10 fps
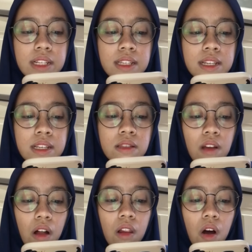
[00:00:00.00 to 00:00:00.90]

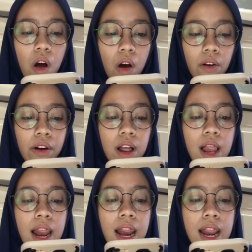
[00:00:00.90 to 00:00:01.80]
systole or,
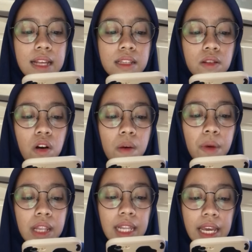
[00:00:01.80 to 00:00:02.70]
less
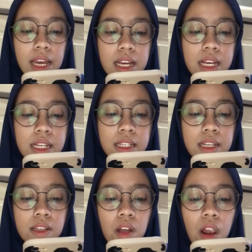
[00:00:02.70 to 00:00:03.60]
commonly,
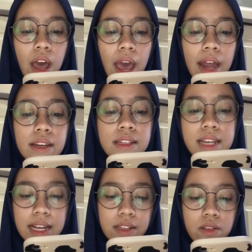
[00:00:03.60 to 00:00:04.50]
systole and
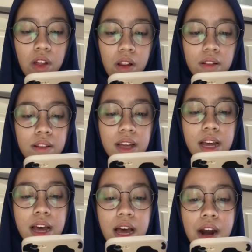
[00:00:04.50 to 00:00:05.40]
diastole.
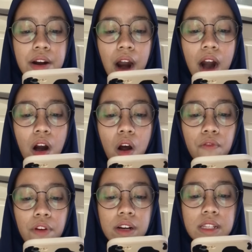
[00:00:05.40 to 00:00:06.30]
They are
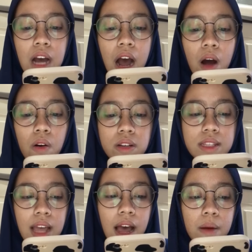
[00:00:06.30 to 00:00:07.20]
over the
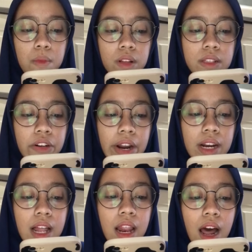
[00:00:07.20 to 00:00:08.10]
aorta, both
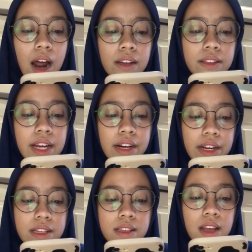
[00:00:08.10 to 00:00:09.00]
renal
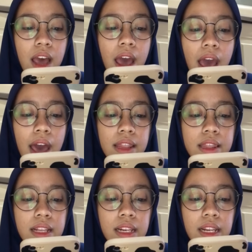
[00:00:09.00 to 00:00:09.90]
arteries
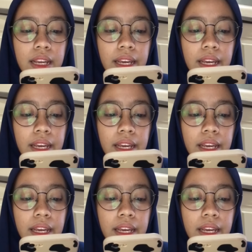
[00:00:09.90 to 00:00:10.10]
and the